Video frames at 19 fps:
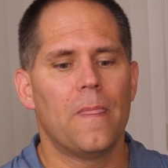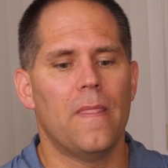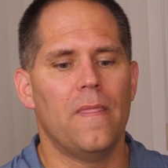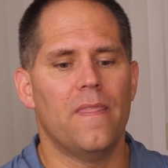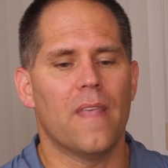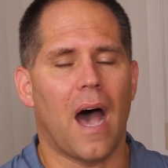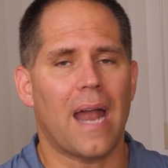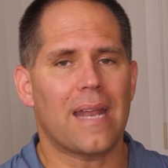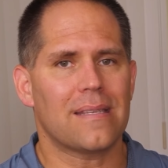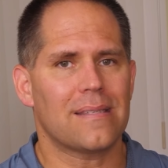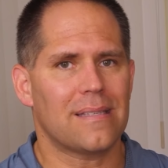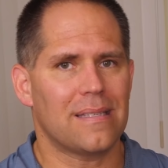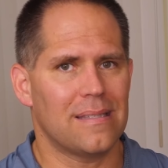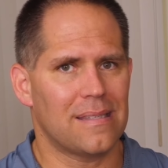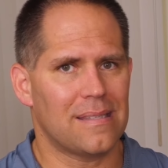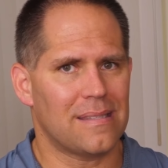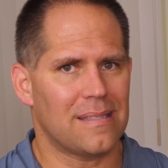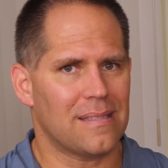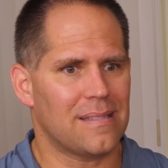not as
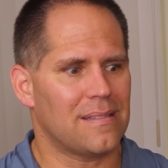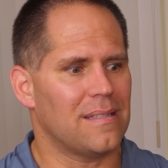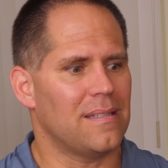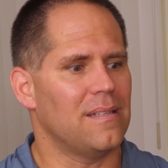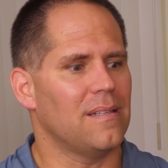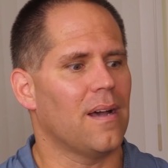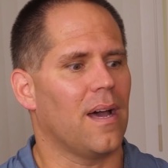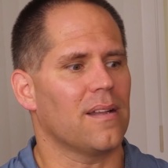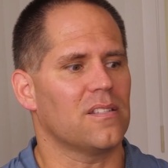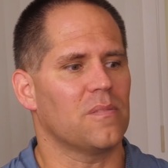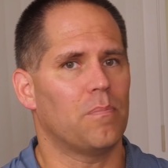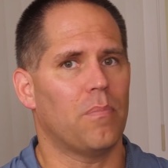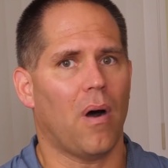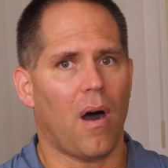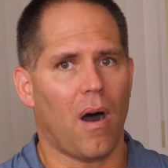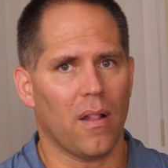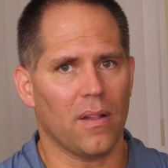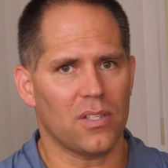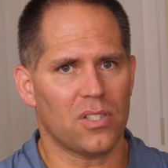consistent, not as
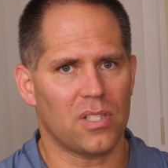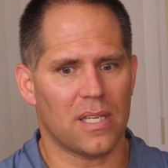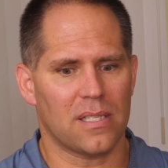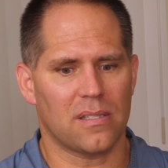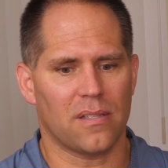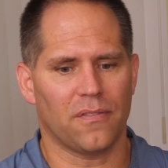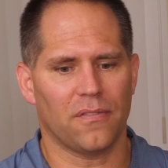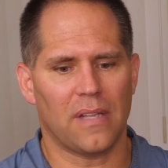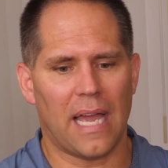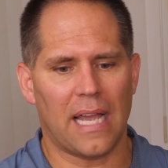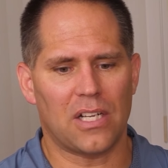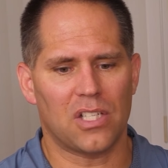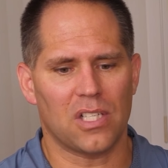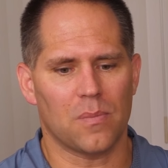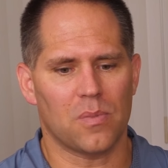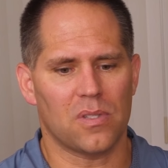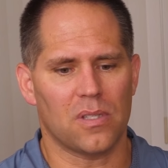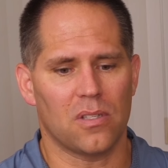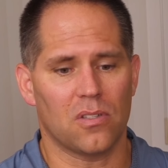polished as the
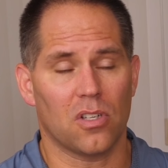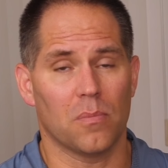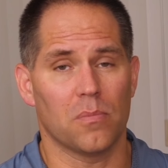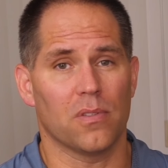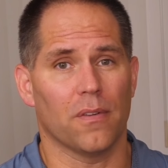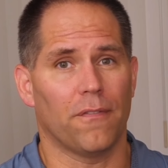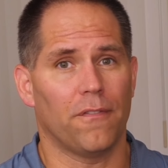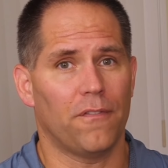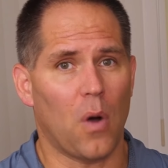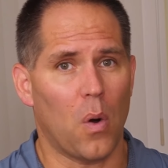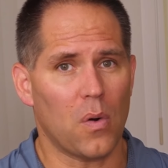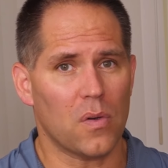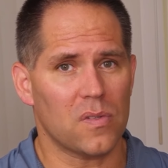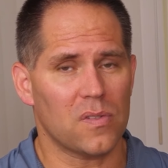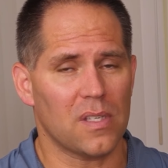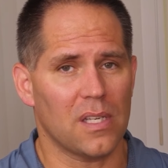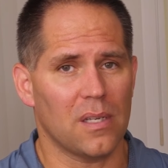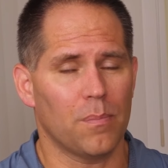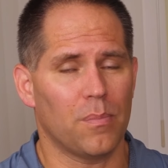flagships in terms of
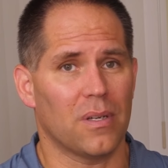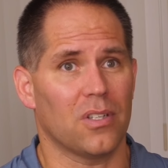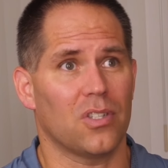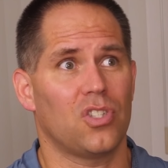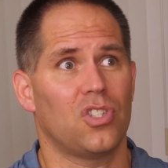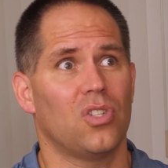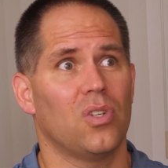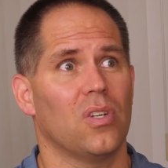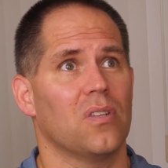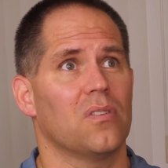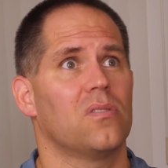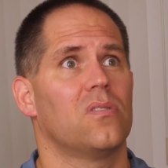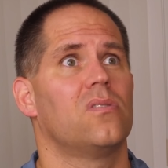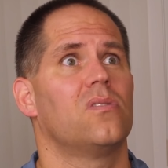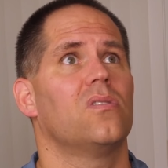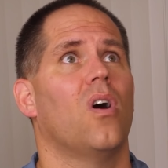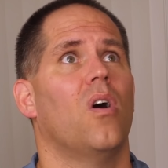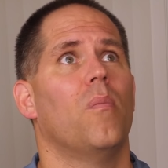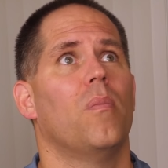focusing, but it's shooting
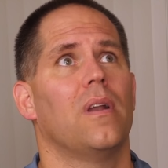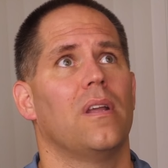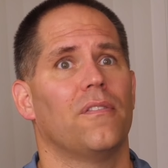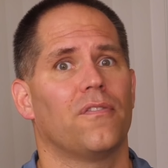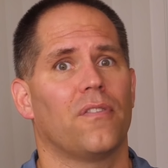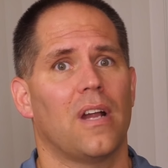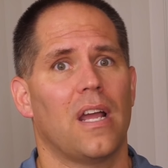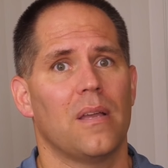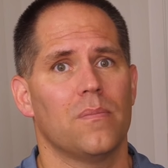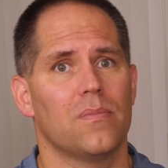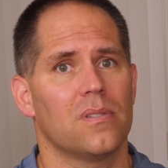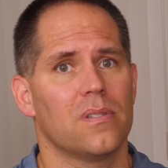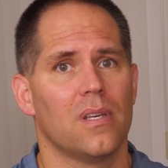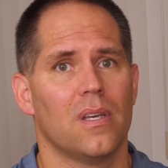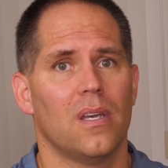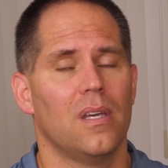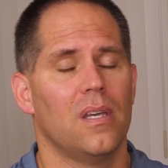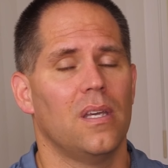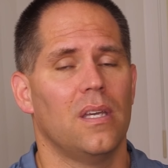so many
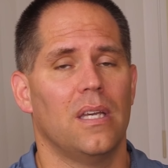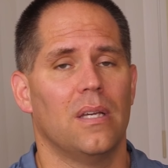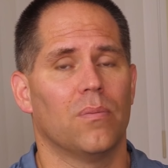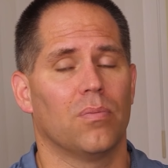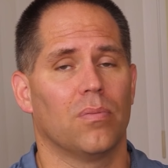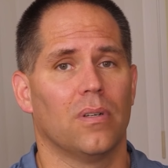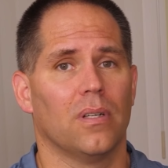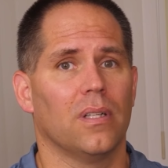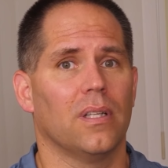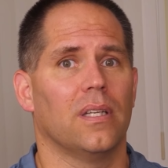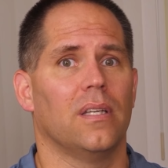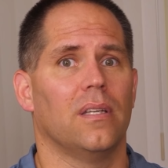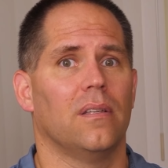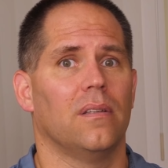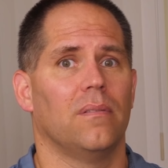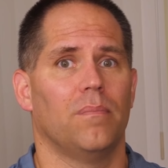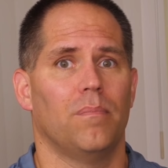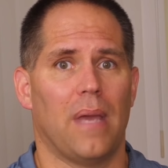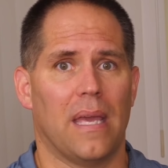frames, it
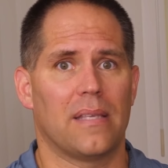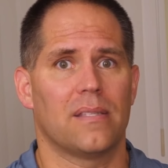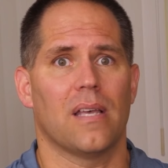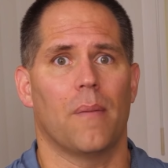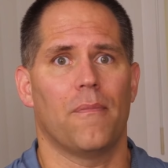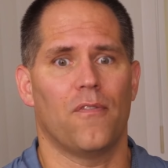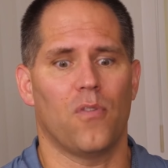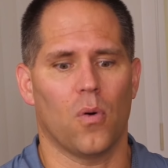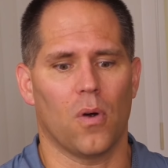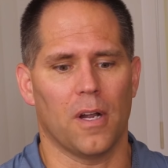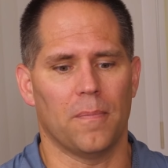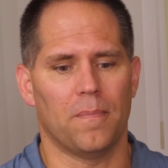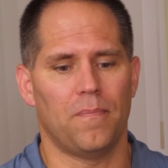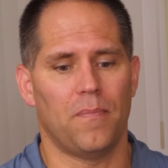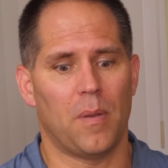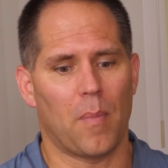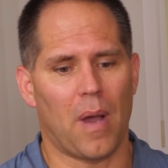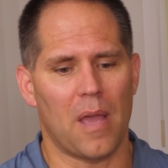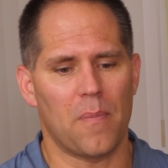really makes up for it,
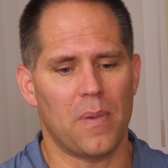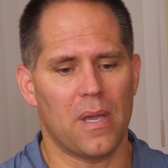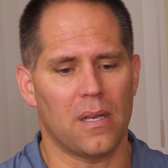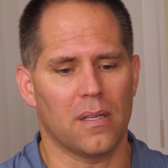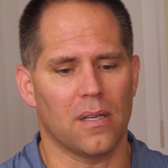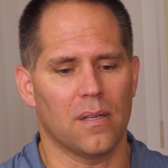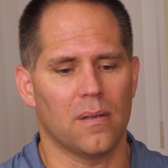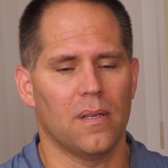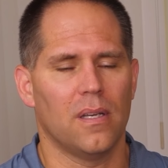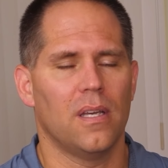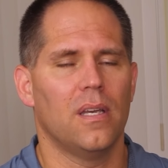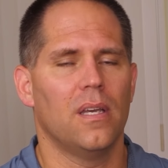in my opinion.